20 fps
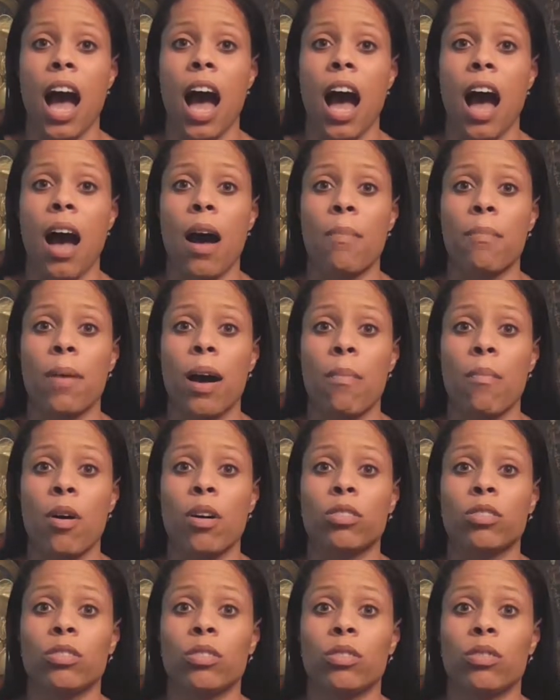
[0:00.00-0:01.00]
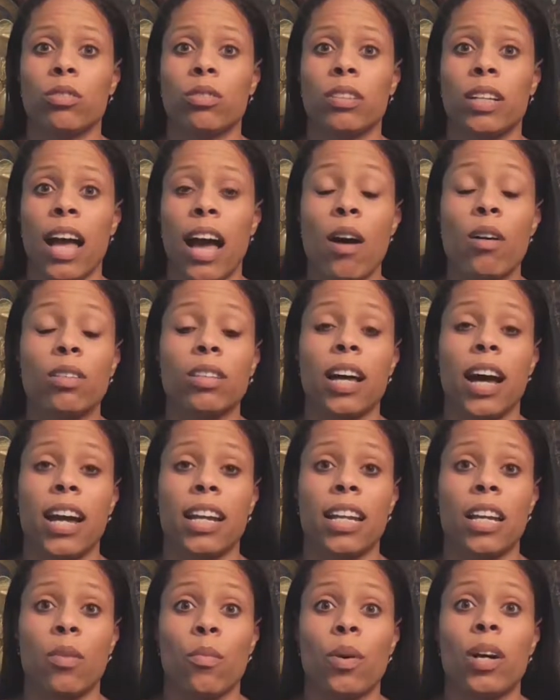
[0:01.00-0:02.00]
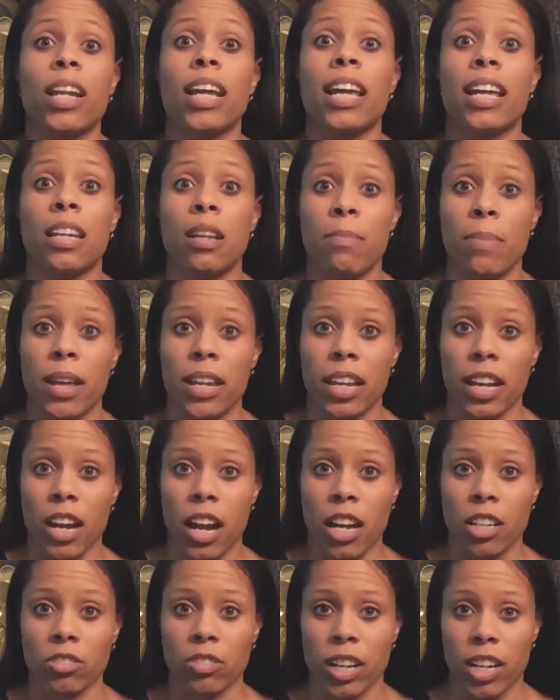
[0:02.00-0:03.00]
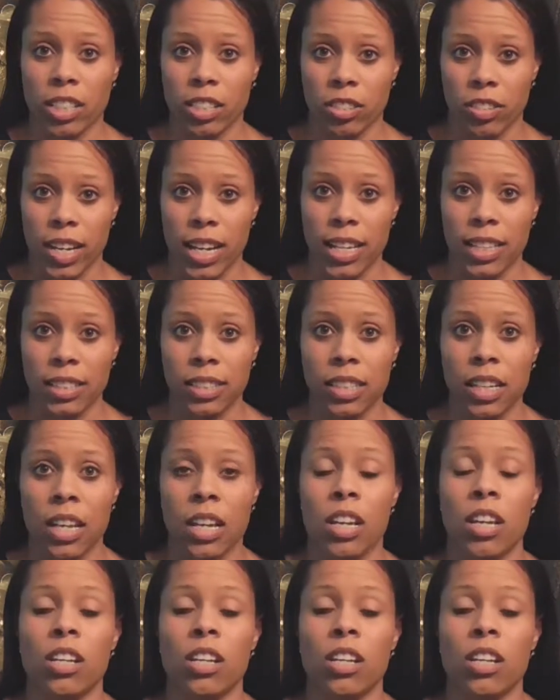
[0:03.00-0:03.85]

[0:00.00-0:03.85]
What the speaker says: I'm also outlining what an independent contractor is.